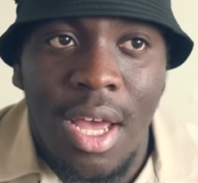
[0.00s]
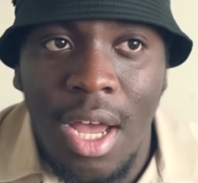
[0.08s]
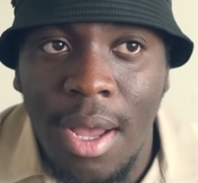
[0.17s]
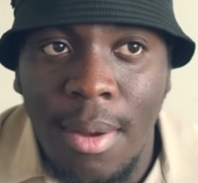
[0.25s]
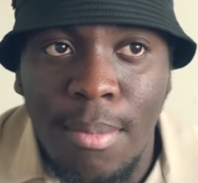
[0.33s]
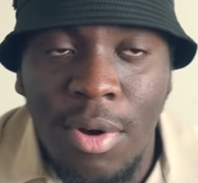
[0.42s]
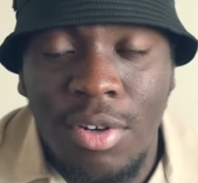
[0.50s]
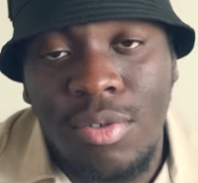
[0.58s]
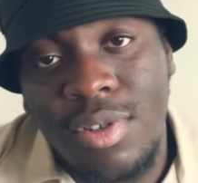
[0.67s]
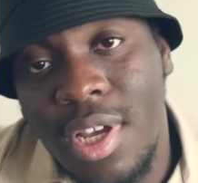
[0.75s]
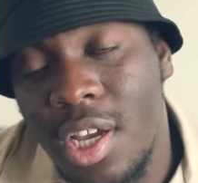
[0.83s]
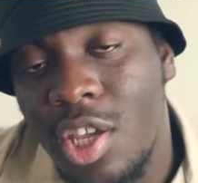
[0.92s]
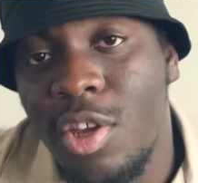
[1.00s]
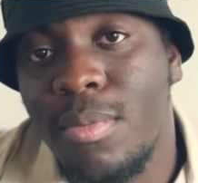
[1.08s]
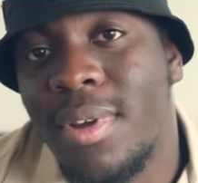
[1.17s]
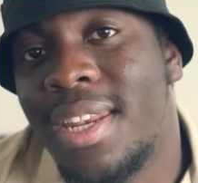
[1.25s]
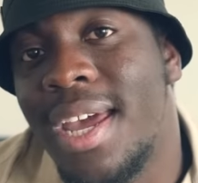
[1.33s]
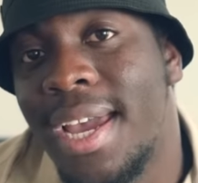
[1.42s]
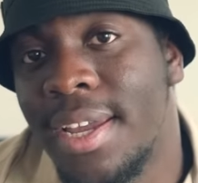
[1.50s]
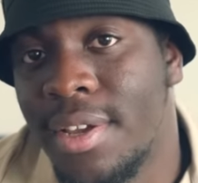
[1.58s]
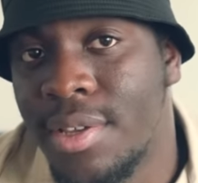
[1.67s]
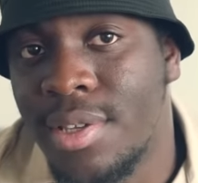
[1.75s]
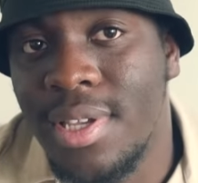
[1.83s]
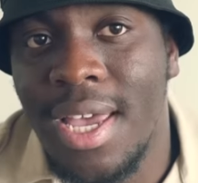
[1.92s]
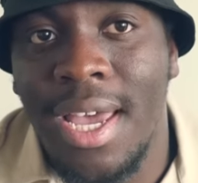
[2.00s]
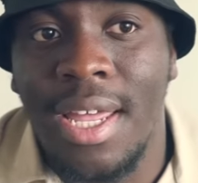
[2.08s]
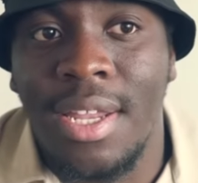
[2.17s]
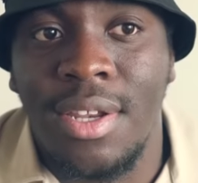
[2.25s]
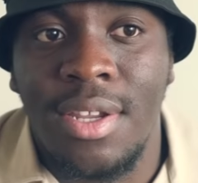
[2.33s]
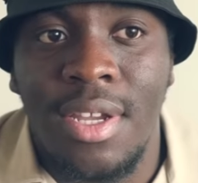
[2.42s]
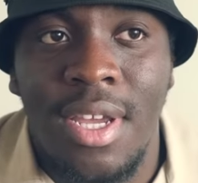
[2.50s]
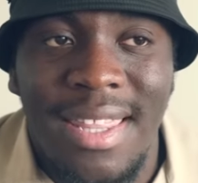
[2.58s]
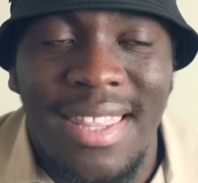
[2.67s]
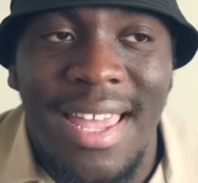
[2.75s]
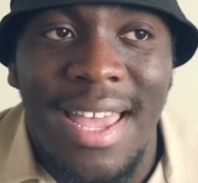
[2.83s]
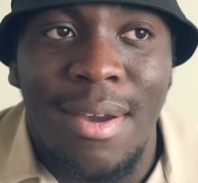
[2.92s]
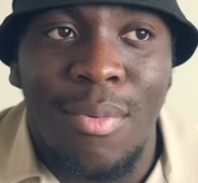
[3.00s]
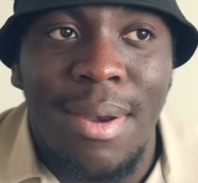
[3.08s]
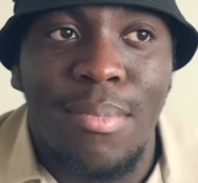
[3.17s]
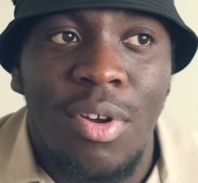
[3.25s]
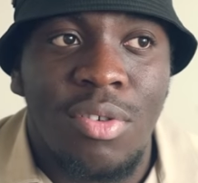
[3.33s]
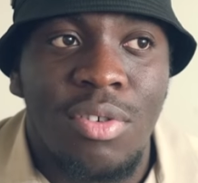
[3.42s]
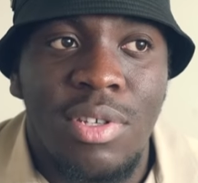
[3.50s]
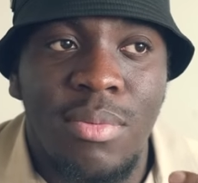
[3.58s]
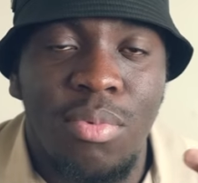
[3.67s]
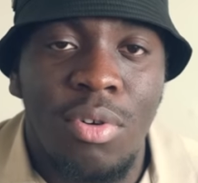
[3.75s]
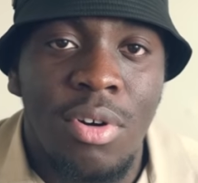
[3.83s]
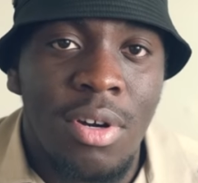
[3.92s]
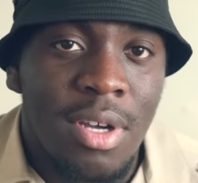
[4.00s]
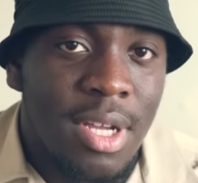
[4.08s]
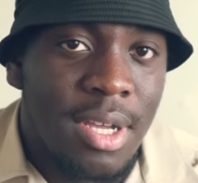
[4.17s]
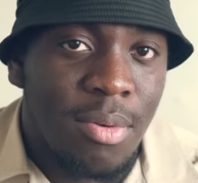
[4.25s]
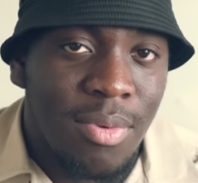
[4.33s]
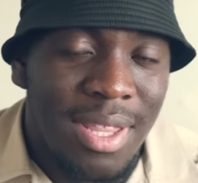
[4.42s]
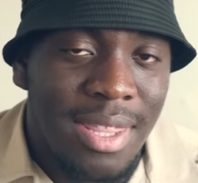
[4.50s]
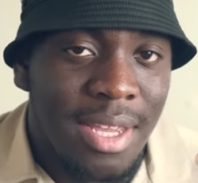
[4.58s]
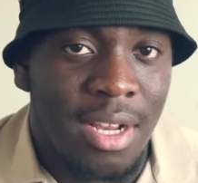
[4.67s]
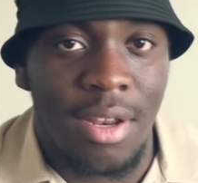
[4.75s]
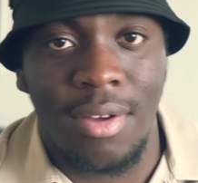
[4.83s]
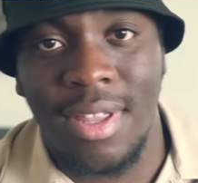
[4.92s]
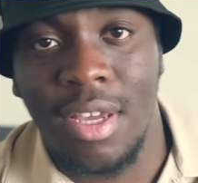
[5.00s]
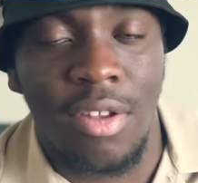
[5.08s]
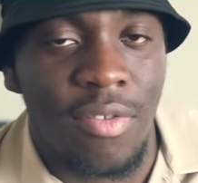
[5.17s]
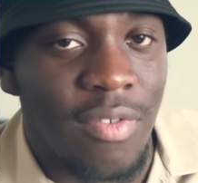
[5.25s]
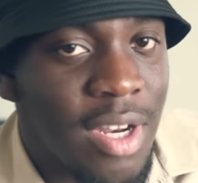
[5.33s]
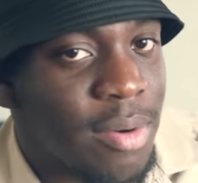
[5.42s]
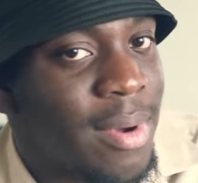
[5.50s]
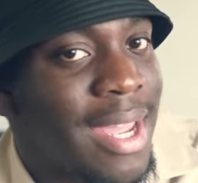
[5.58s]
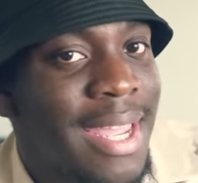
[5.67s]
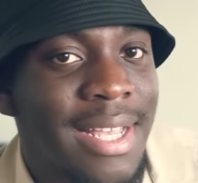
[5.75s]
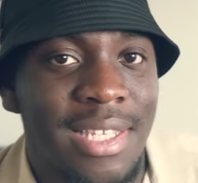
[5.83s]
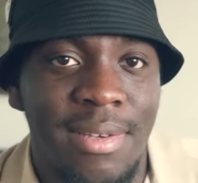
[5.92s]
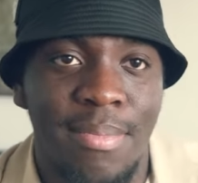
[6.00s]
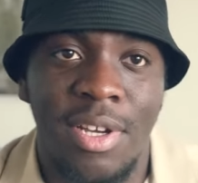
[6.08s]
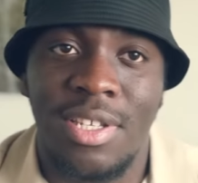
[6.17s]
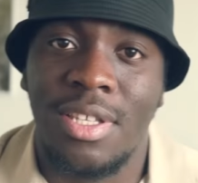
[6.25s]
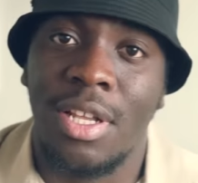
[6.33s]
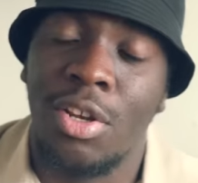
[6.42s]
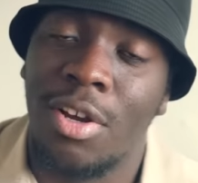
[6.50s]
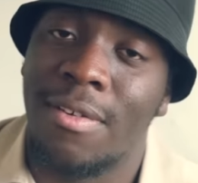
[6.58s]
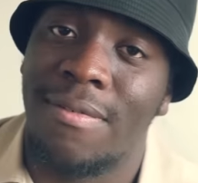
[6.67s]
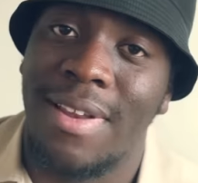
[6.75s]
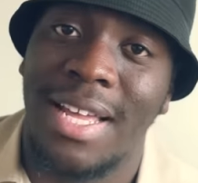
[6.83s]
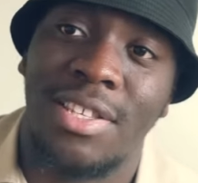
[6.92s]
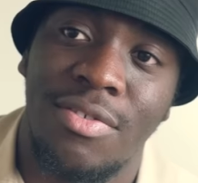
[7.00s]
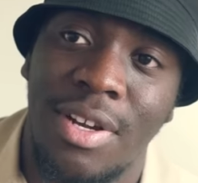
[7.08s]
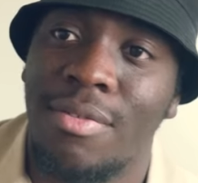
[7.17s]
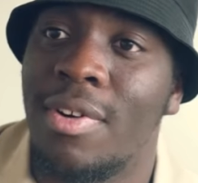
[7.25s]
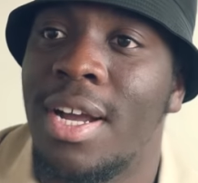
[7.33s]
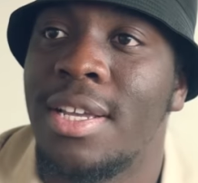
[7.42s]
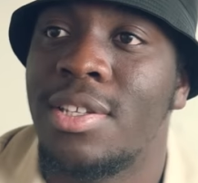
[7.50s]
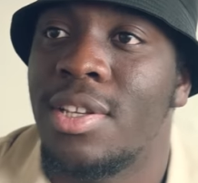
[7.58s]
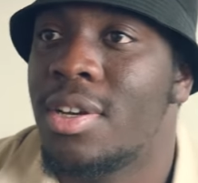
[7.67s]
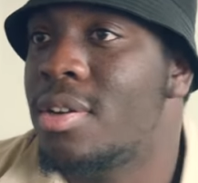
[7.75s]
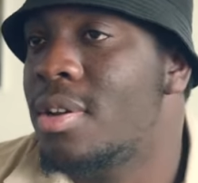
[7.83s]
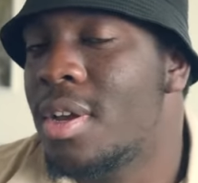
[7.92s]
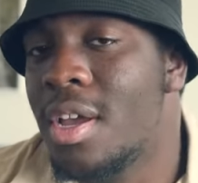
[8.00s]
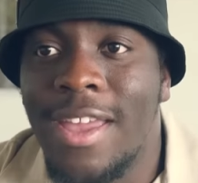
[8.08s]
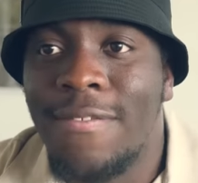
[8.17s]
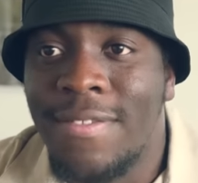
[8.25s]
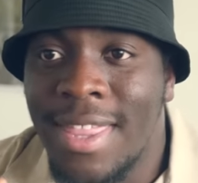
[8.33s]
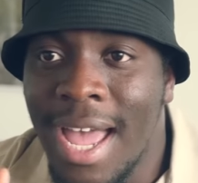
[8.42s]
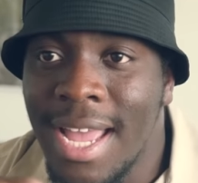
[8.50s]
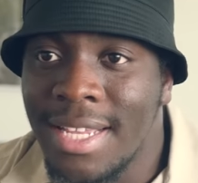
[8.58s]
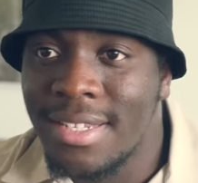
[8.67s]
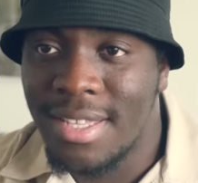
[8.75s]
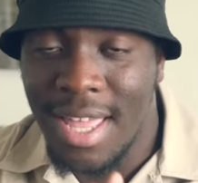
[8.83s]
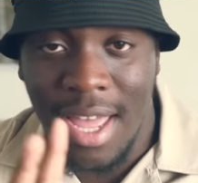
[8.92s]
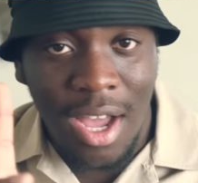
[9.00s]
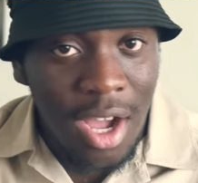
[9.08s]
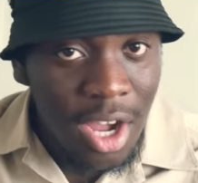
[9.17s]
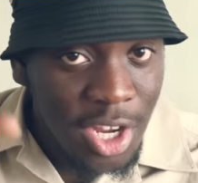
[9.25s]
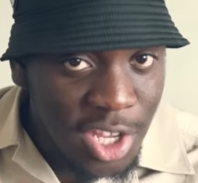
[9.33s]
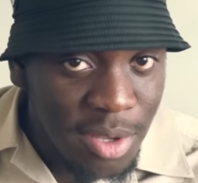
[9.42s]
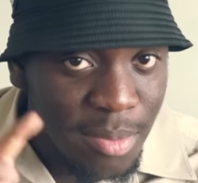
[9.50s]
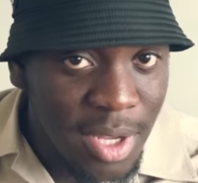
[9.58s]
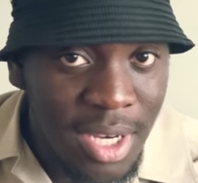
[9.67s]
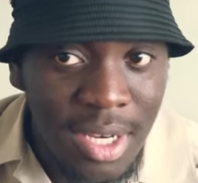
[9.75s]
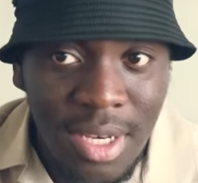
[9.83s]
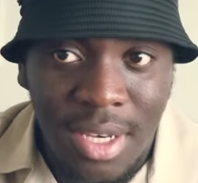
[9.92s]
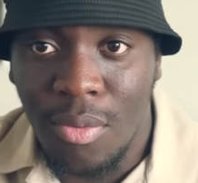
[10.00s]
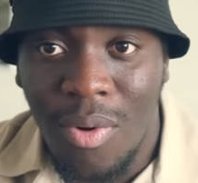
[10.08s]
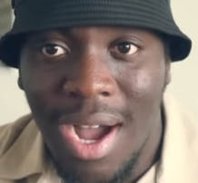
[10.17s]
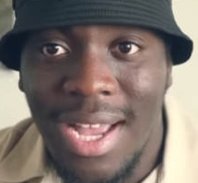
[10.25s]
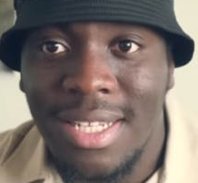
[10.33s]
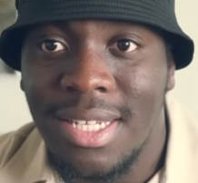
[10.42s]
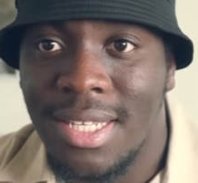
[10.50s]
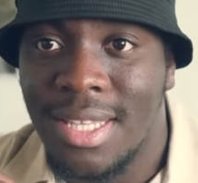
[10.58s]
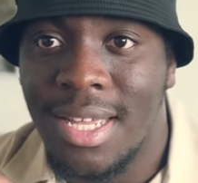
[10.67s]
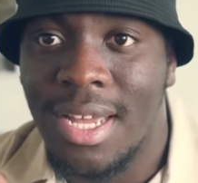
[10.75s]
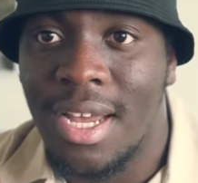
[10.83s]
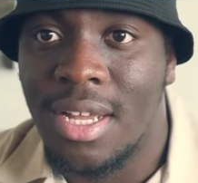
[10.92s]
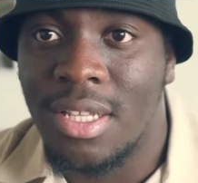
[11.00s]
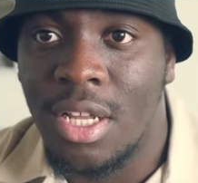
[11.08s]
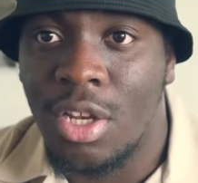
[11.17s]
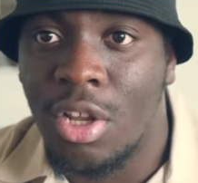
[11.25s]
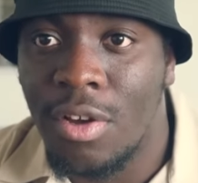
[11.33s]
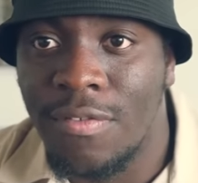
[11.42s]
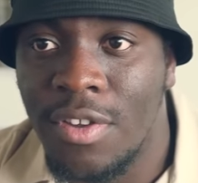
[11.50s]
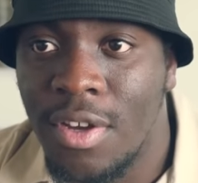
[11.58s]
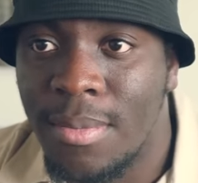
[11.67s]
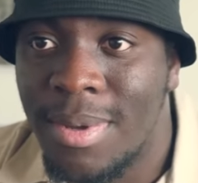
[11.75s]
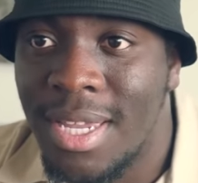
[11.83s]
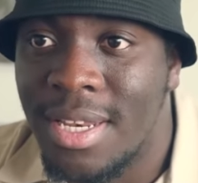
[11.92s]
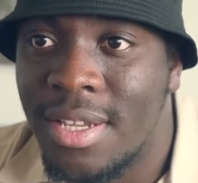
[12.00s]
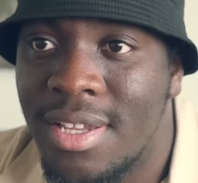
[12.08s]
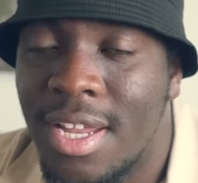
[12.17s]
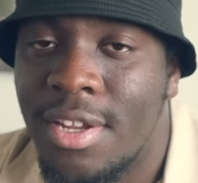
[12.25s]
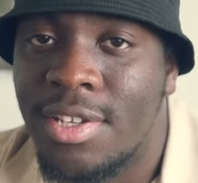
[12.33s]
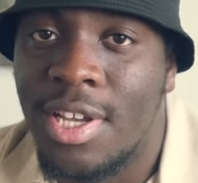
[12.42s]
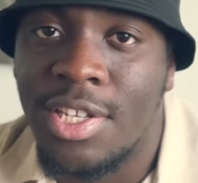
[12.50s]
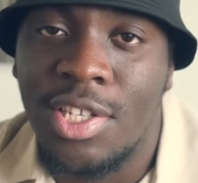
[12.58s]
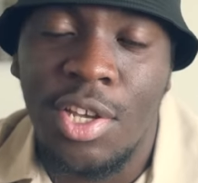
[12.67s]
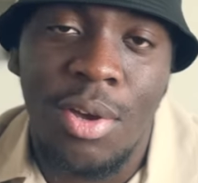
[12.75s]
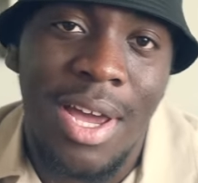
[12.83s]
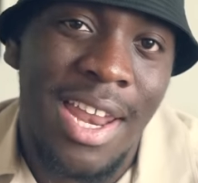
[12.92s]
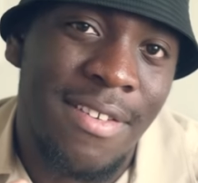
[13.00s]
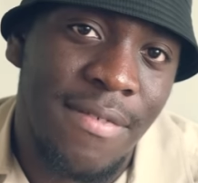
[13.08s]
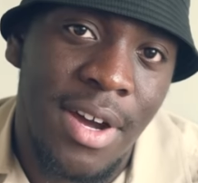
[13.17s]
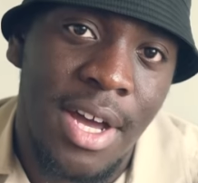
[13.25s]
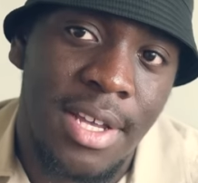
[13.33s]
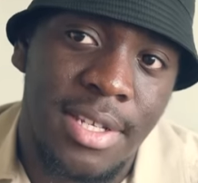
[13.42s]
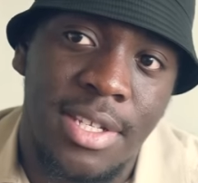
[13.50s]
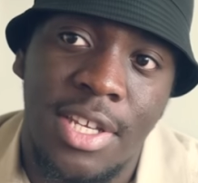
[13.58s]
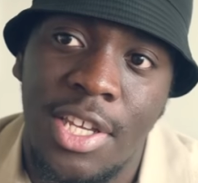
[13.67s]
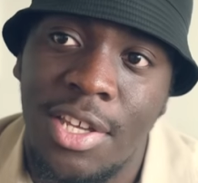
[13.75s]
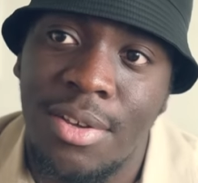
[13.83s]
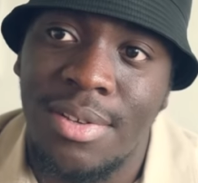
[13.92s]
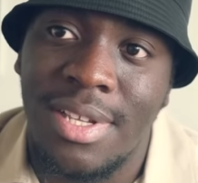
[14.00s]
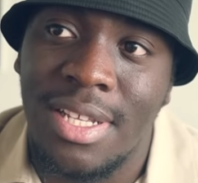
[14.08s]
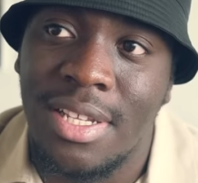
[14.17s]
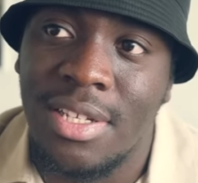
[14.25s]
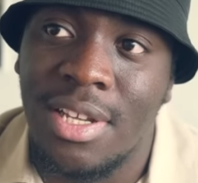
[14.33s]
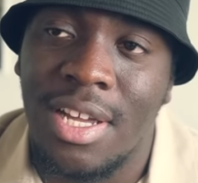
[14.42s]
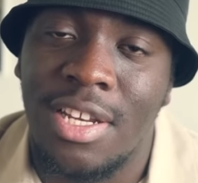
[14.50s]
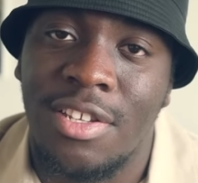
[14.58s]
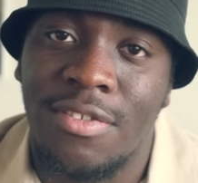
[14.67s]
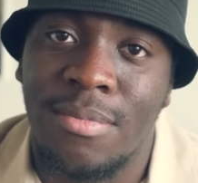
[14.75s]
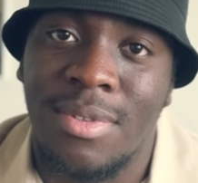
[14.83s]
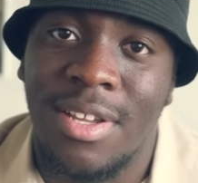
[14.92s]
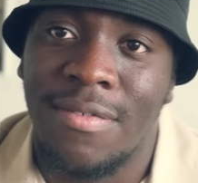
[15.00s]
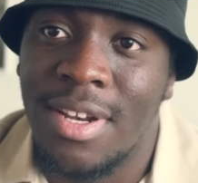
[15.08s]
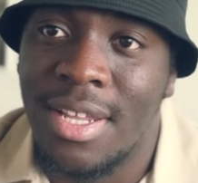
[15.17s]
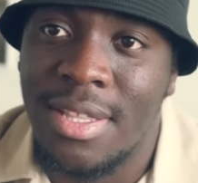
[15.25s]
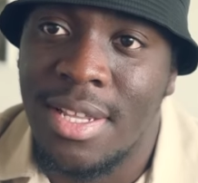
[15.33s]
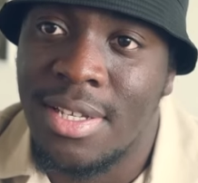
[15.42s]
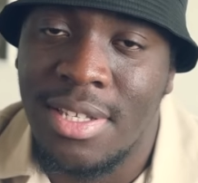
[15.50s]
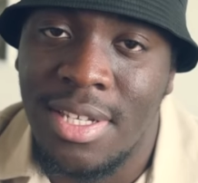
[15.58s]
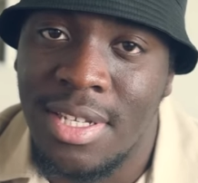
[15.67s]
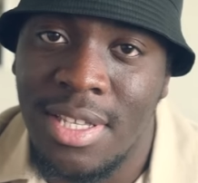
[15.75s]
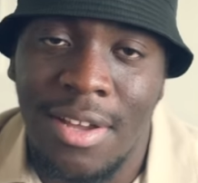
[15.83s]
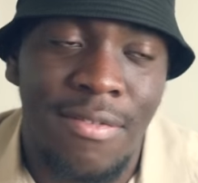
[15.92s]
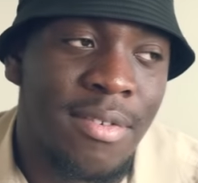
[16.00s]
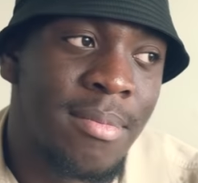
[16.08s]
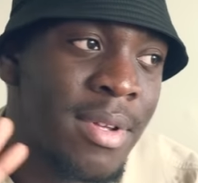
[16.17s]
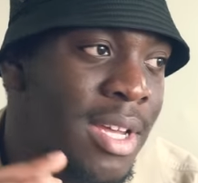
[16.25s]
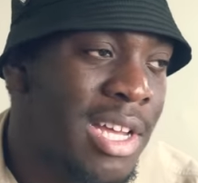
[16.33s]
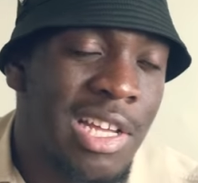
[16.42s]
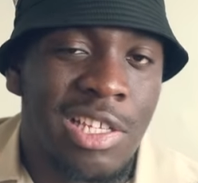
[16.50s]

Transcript: uh, models are human hangers and that when models walk with the clothing on the runway it's supposed to look flattering right so if that is their argument why is it that a lot of European designers are so adverse to using designers from different ethnicities, like from